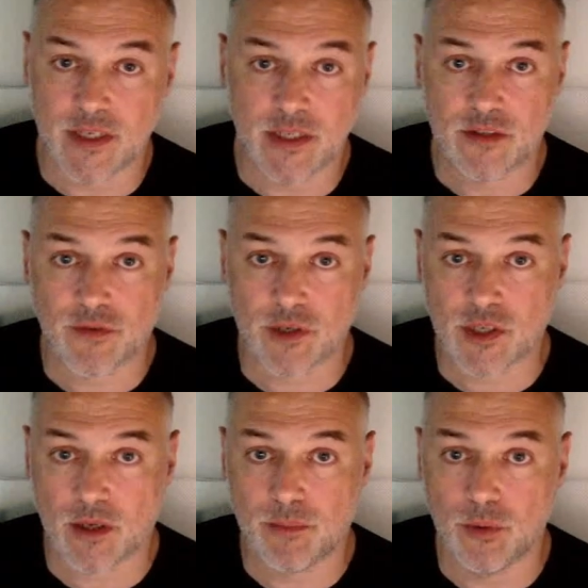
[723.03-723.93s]
for
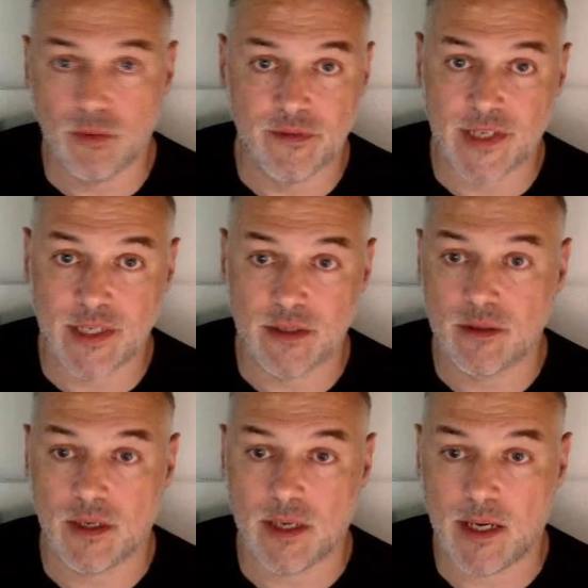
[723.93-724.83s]
example, within
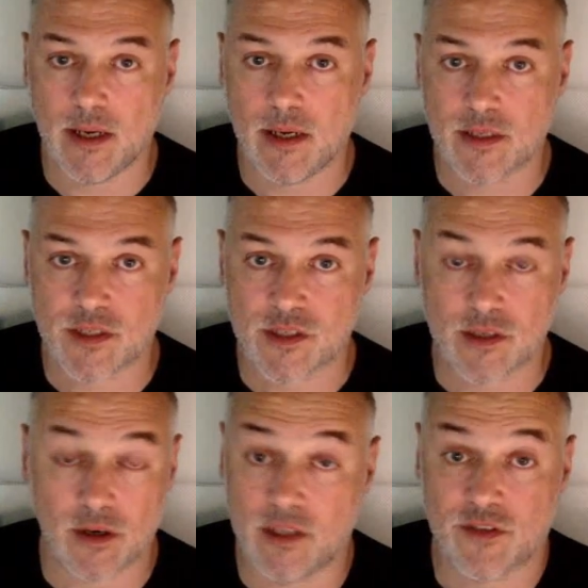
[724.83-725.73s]

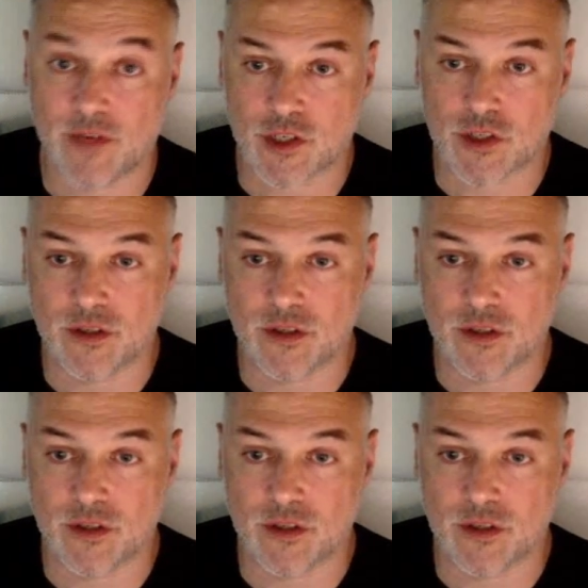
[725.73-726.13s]
science fiction,